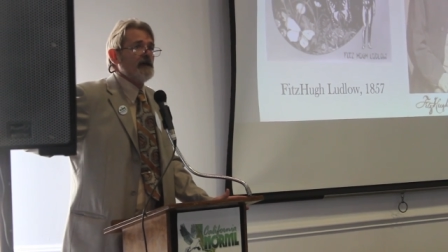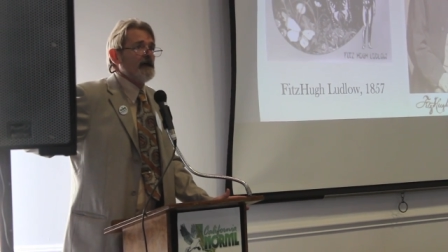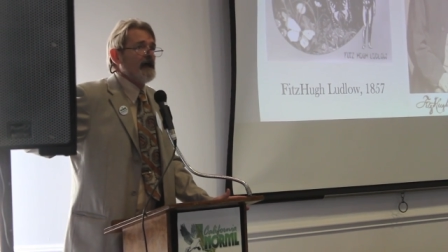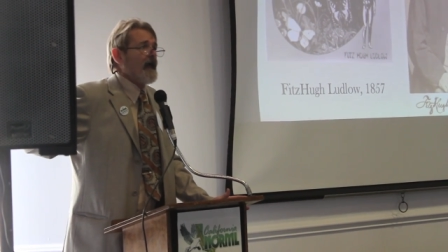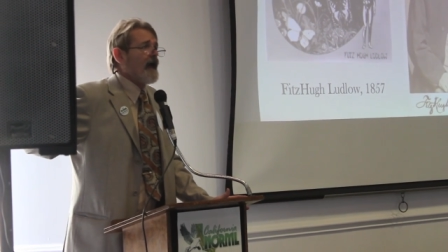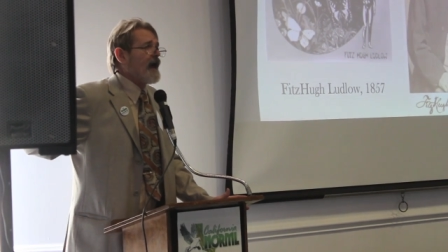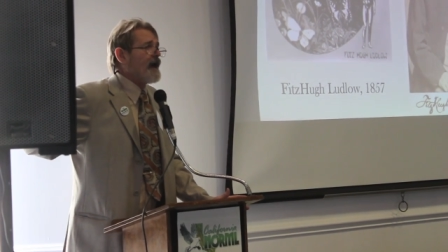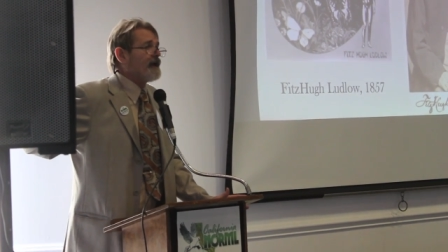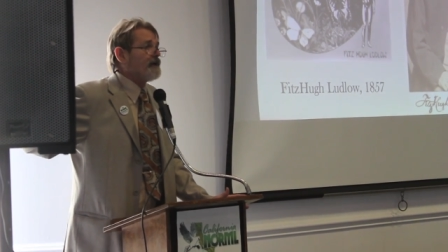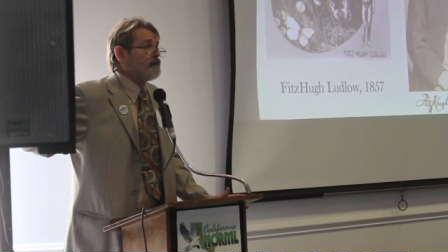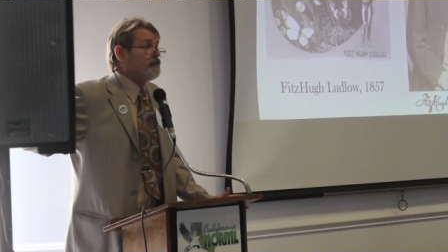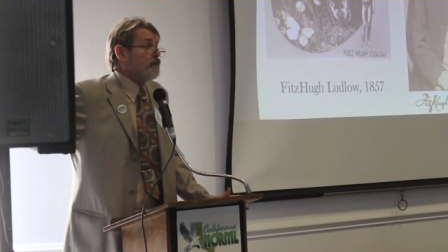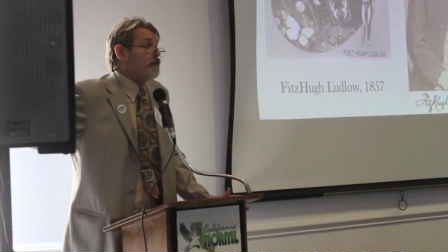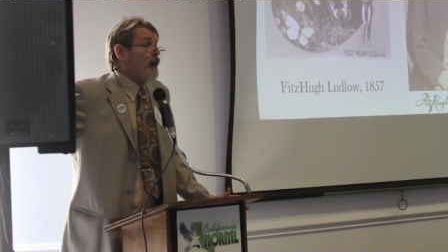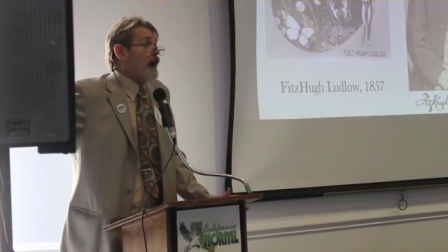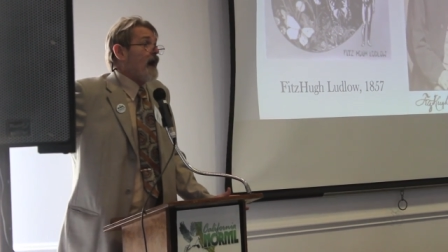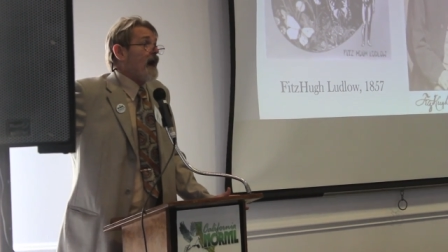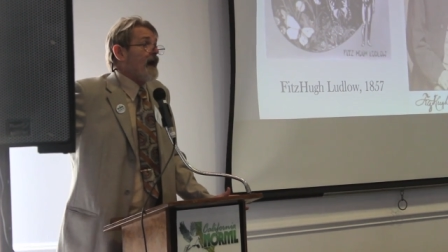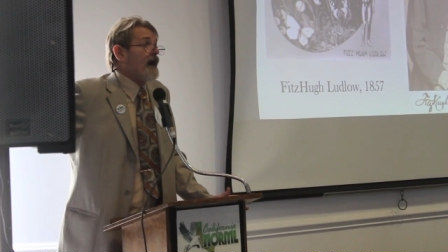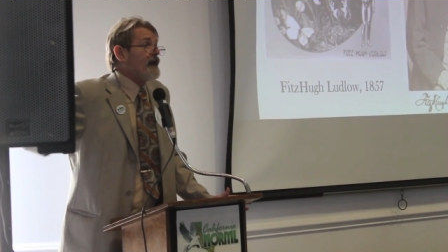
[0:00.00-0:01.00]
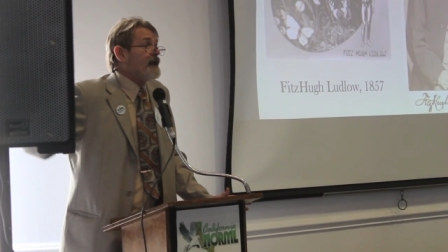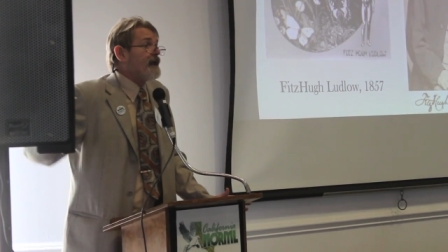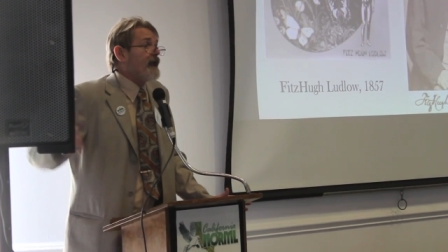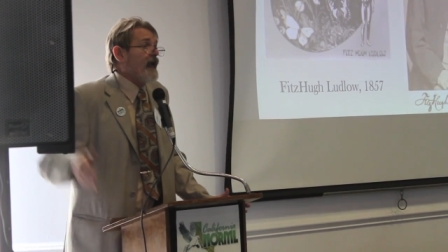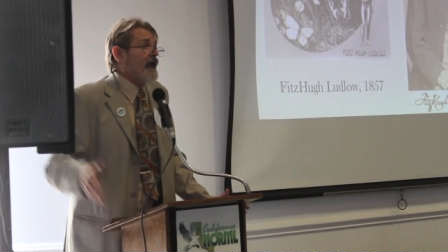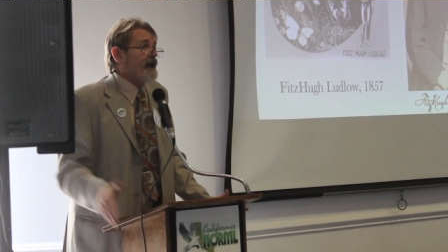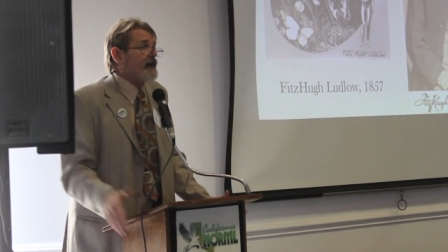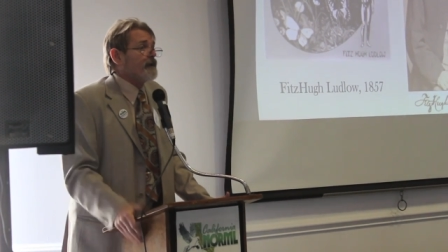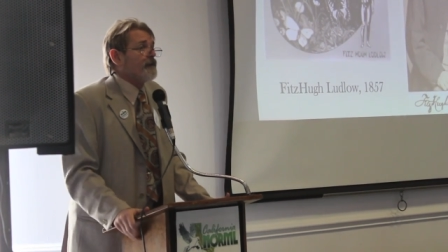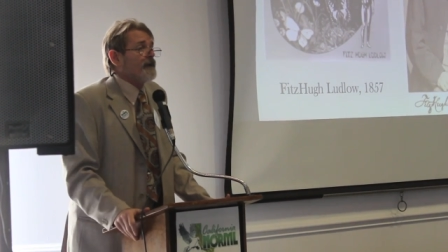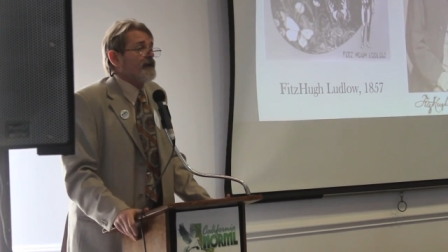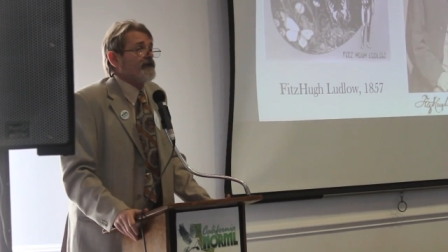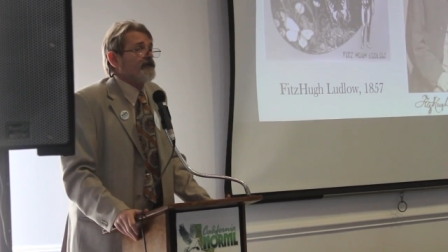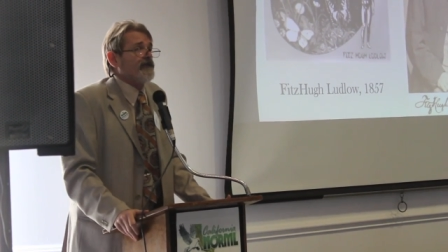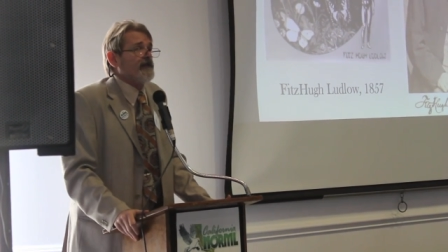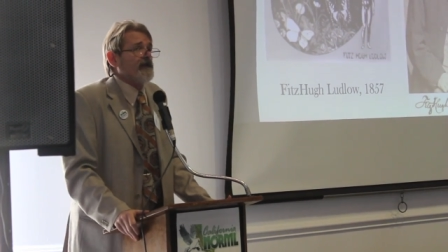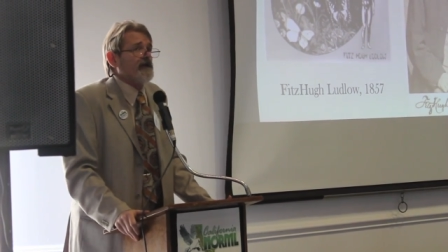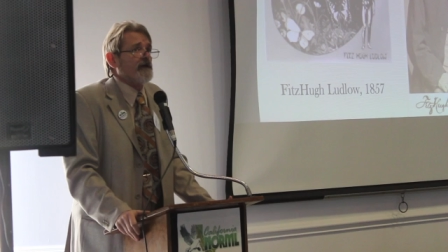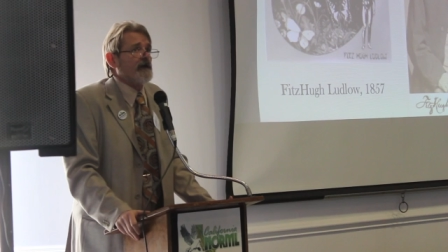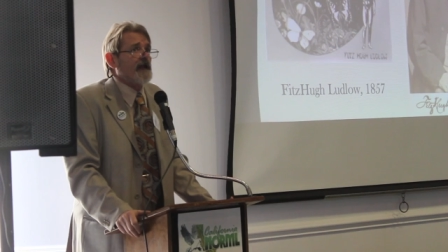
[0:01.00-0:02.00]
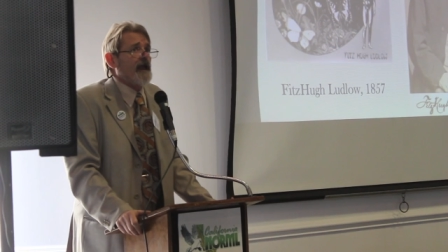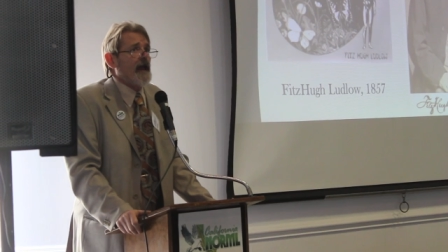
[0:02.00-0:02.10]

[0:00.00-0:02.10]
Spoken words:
and buy cannabis here in